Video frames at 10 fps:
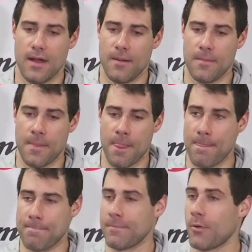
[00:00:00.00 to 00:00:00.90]
um,
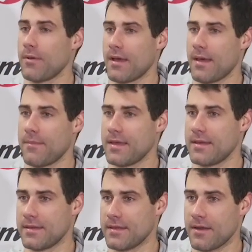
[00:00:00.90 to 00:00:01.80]
no, I
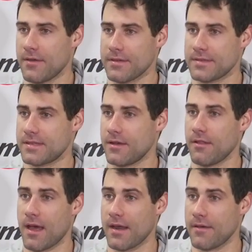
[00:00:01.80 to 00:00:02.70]
mean, you know, there's
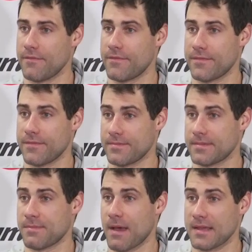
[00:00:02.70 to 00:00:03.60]
still a lot of
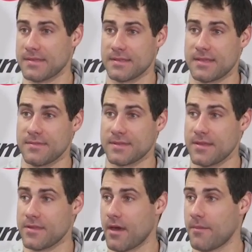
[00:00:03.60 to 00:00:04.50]
spots and teams
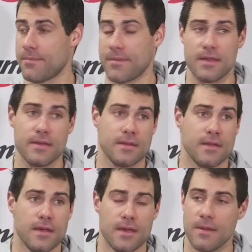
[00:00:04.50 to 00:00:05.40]
can jump and,
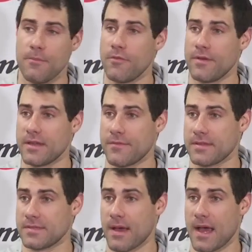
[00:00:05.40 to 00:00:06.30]
and move in
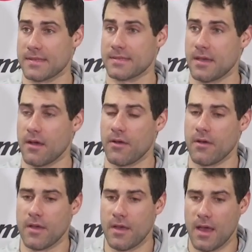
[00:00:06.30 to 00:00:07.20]
different spots.
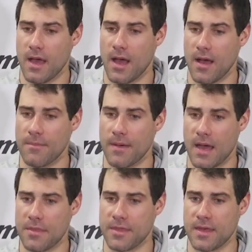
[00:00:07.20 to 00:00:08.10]
So um,
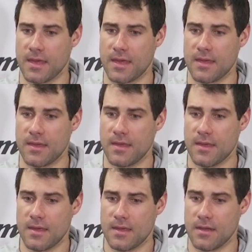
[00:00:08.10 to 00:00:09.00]
I think,
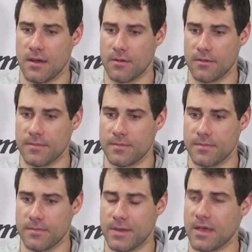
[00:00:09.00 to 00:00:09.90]
you know,
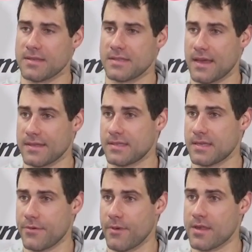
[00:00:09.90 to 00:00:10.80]
because of that
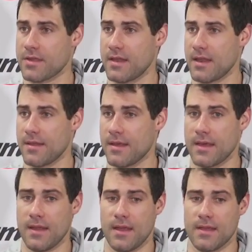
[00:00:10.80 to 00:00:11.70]
situation, it,
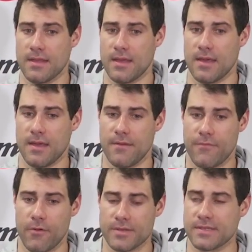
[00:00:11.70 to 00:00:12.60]
it, it,
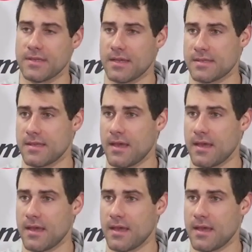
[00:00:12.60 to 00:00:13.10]
forces us